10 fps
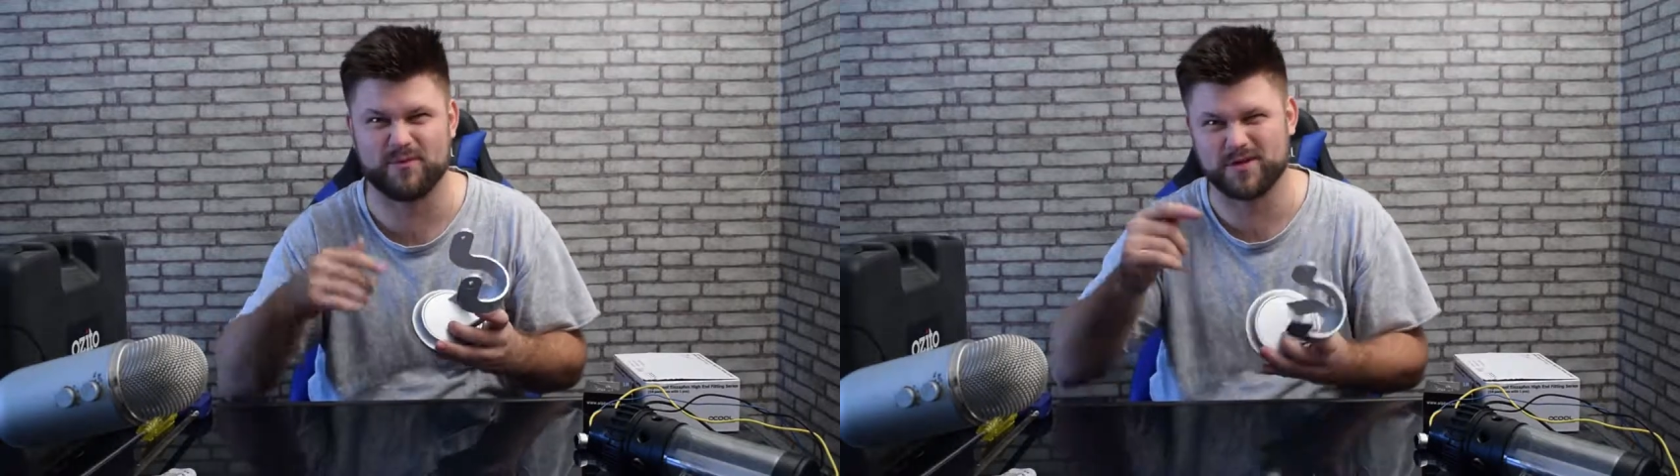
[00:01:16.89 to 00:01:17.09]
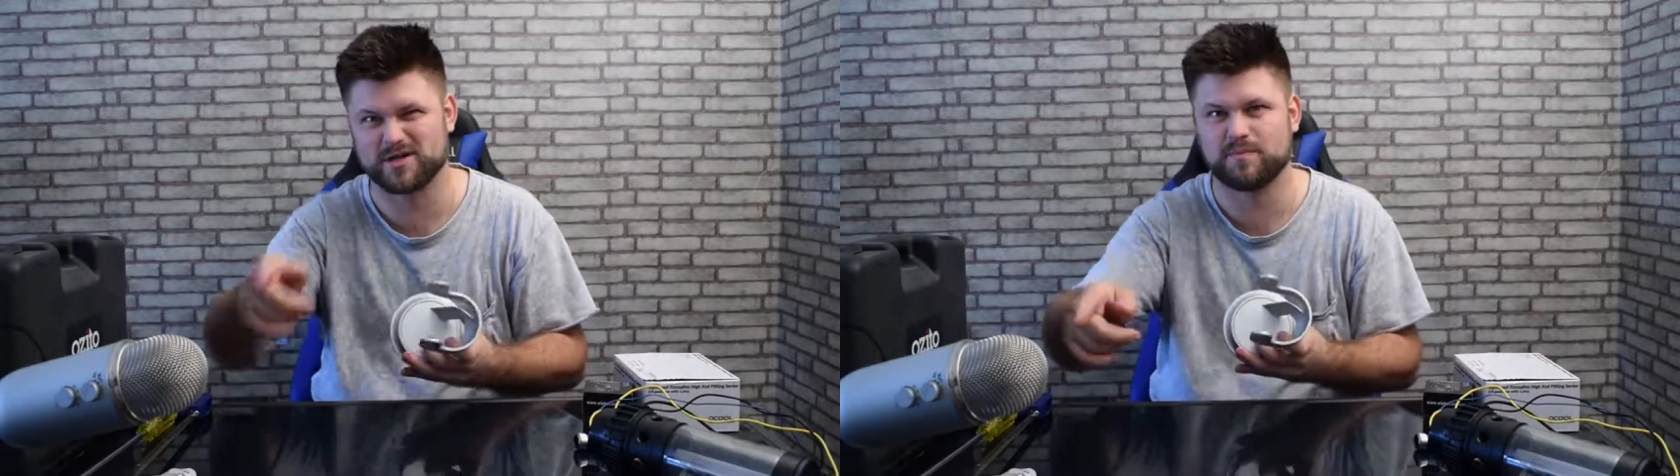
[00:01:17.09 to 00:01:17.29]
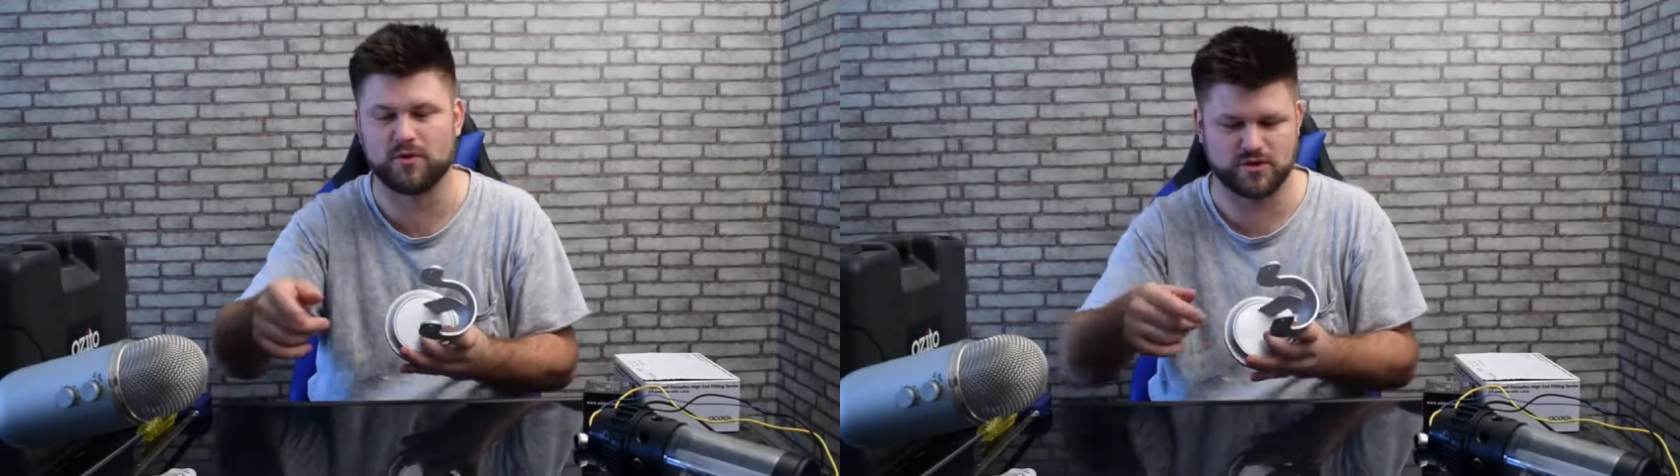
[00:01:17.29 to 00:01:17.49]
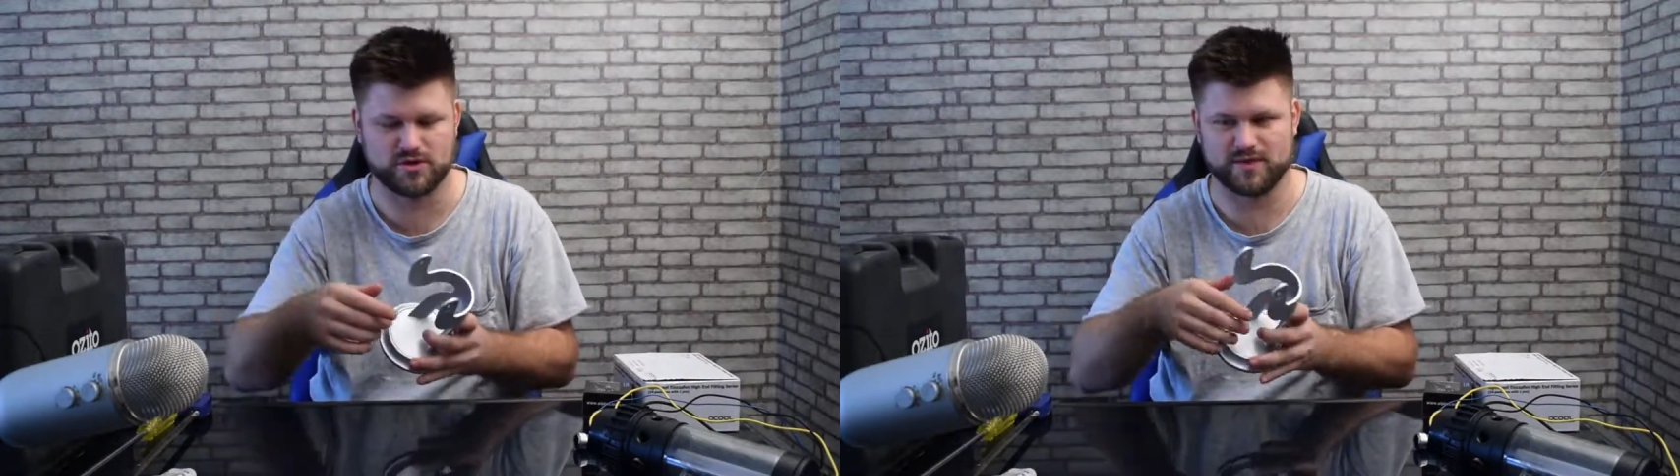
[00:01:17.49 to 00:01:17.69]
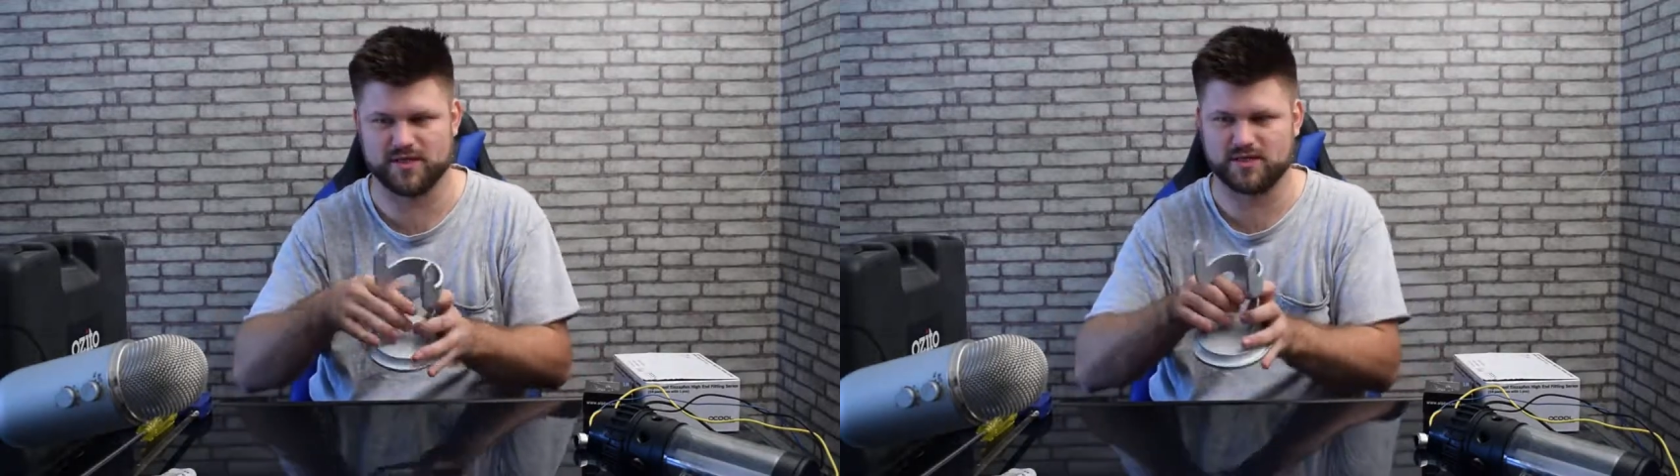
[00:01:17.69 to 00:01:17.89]
I wanted to point
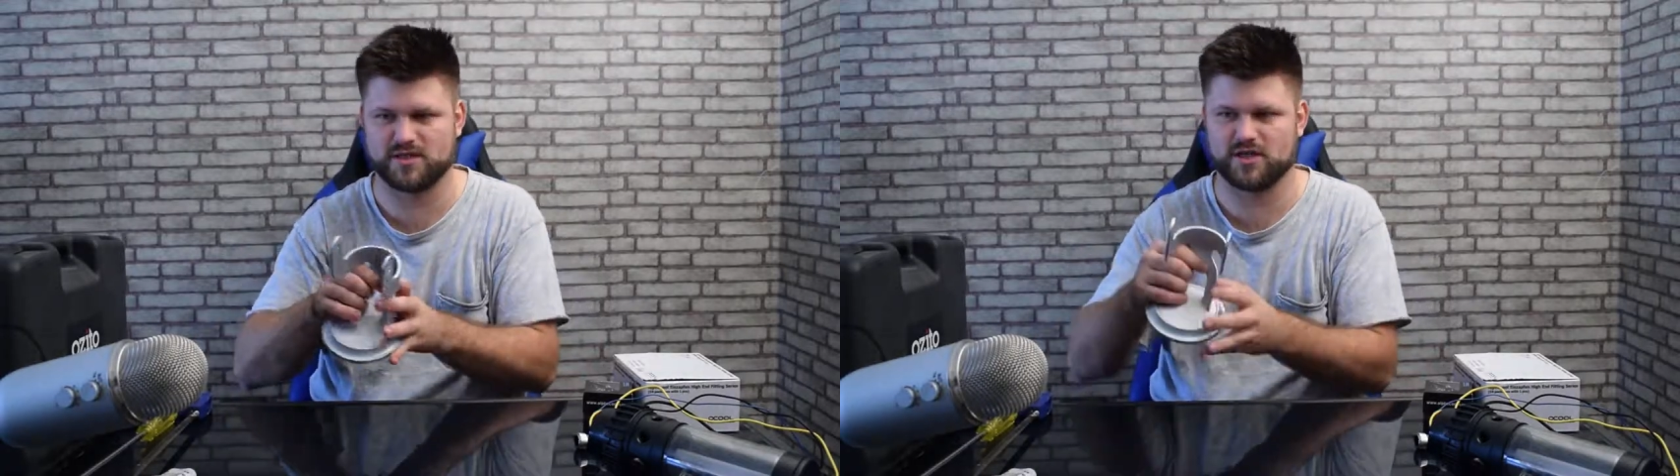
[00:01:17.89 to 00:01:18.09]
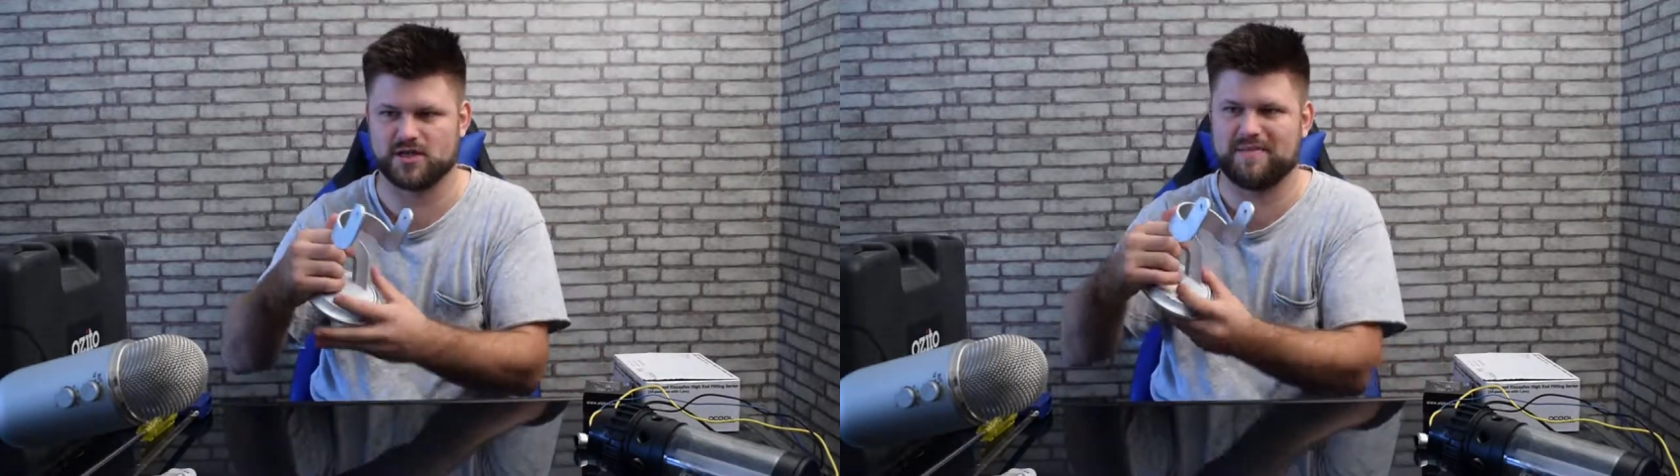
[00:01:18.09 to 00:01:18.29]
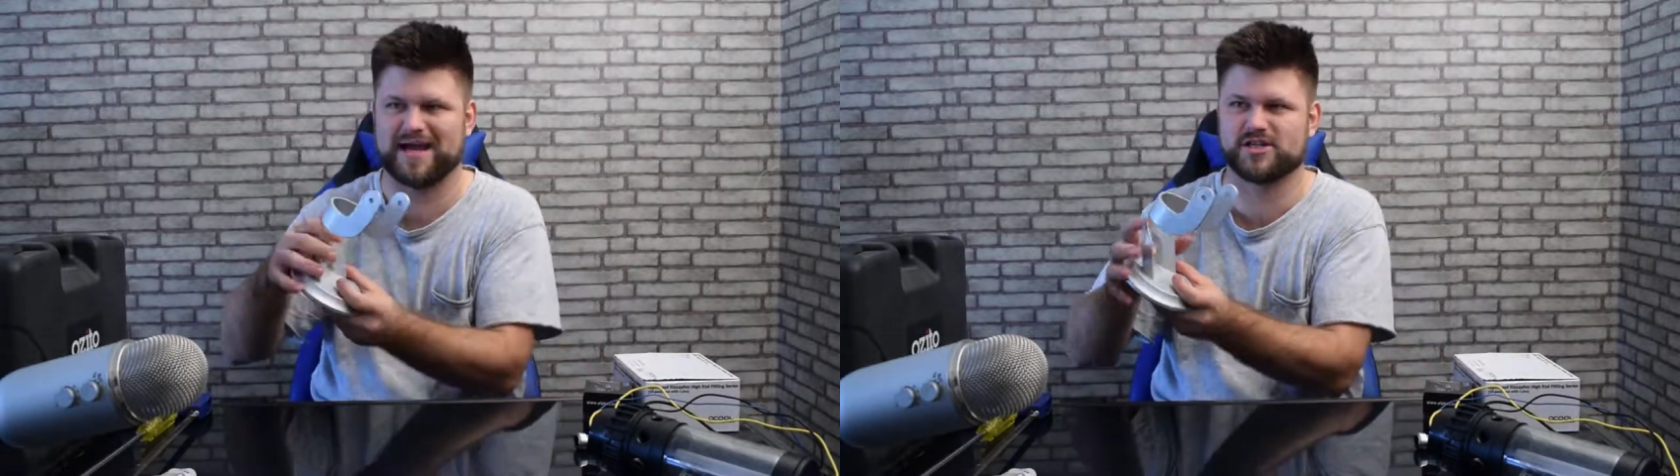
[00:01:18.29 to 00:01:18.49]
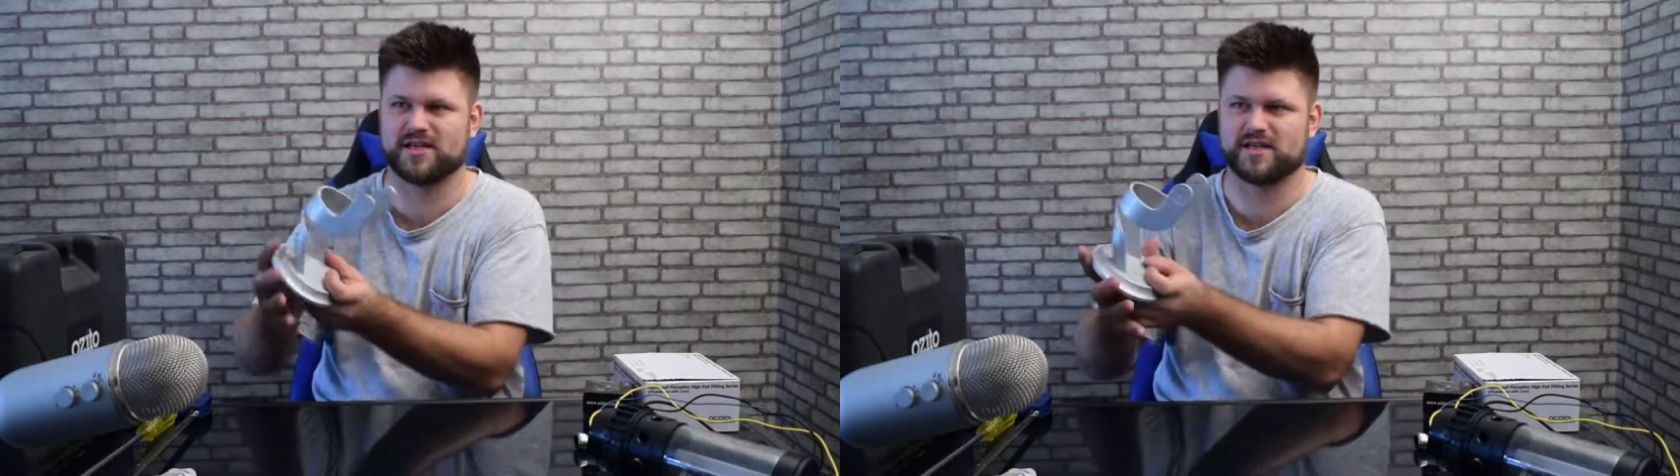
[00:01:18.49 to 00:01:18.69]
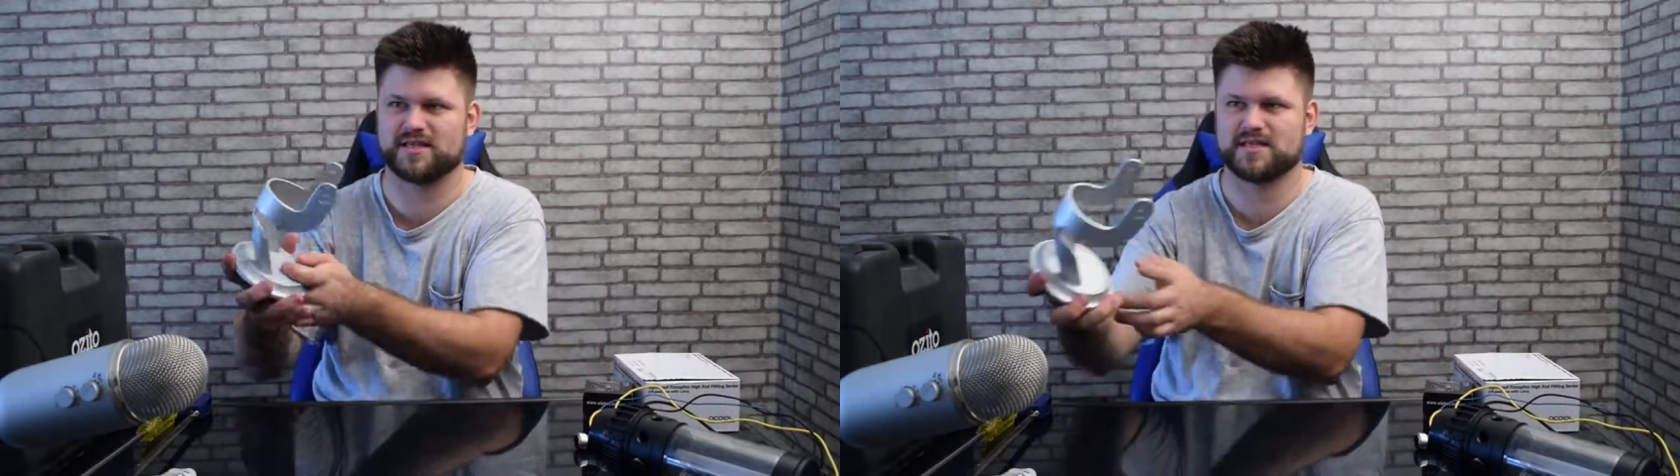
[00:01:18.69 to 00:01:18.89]
to it, and so you can imagine
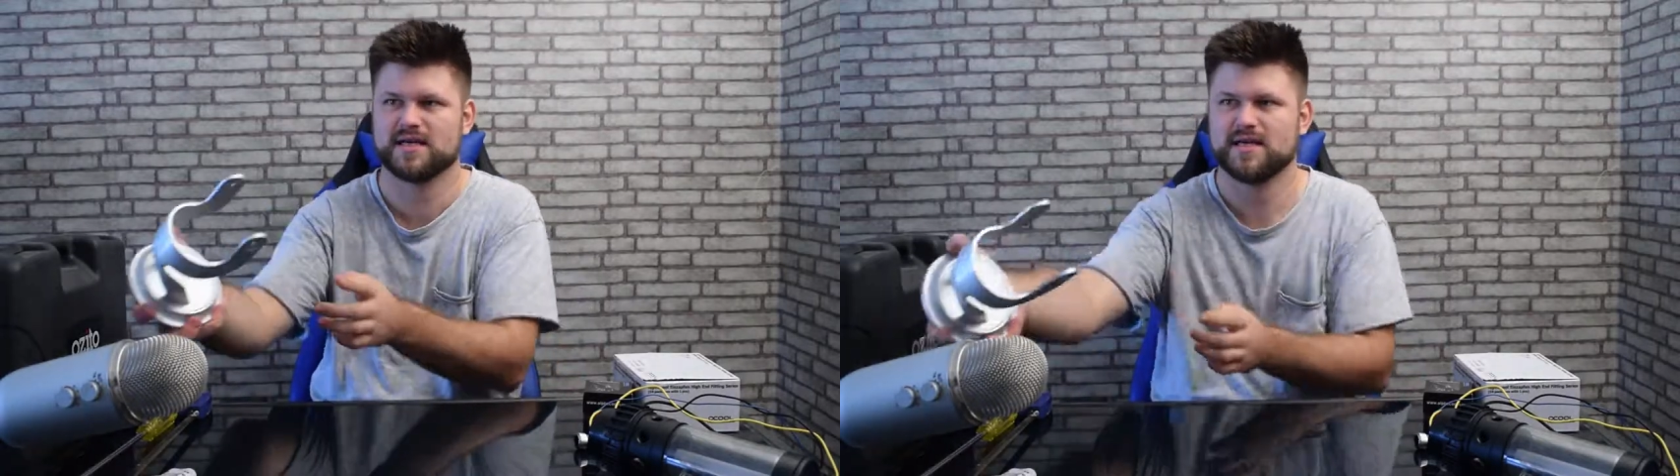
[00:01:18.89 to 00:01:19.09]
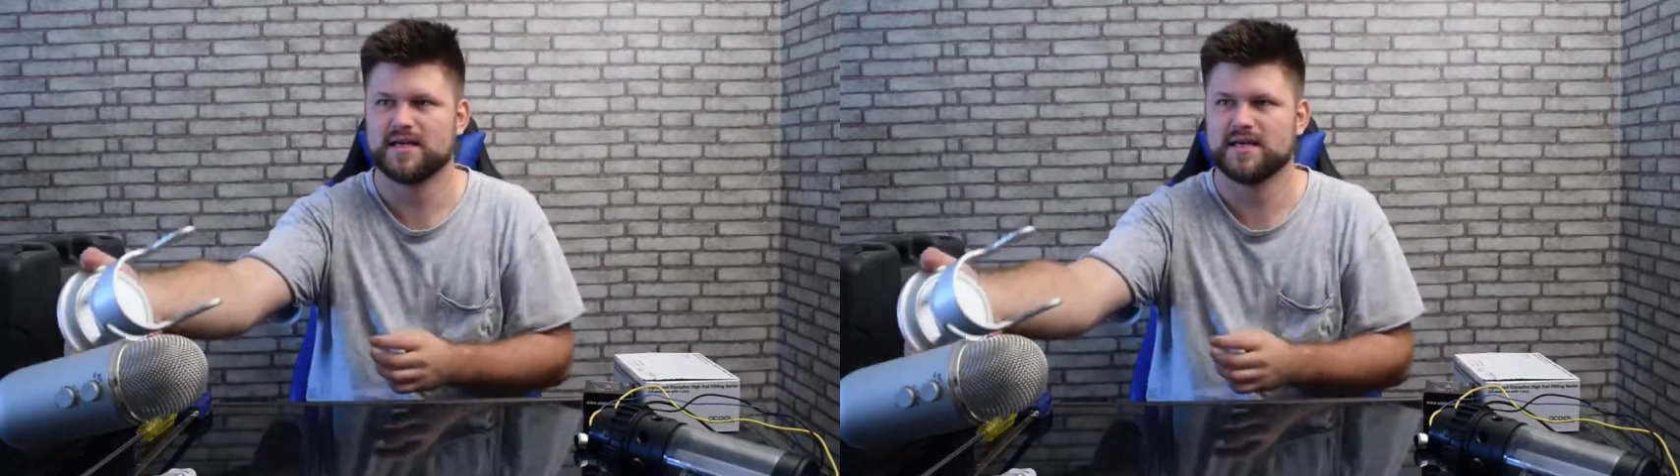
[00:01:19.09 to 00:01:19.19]
that this